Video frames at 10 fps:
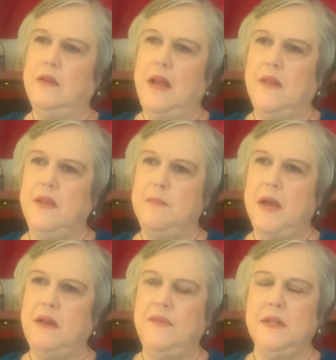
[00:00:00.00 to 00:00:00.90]
and the
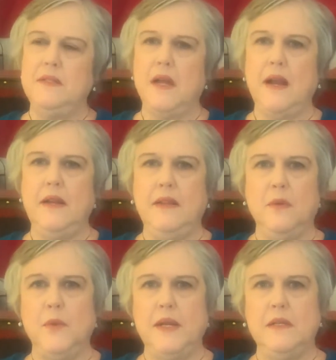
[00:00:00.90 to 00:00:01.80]
amount of anxiety that
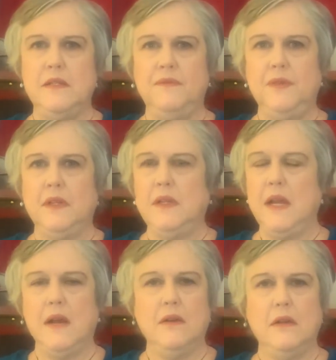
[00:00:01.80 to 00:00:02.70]
went into filling
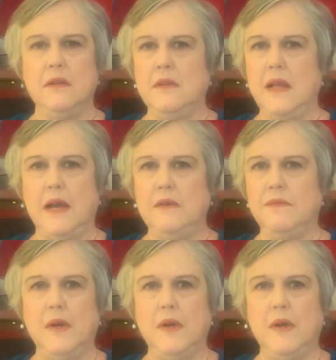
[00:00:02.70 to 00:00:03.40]
out that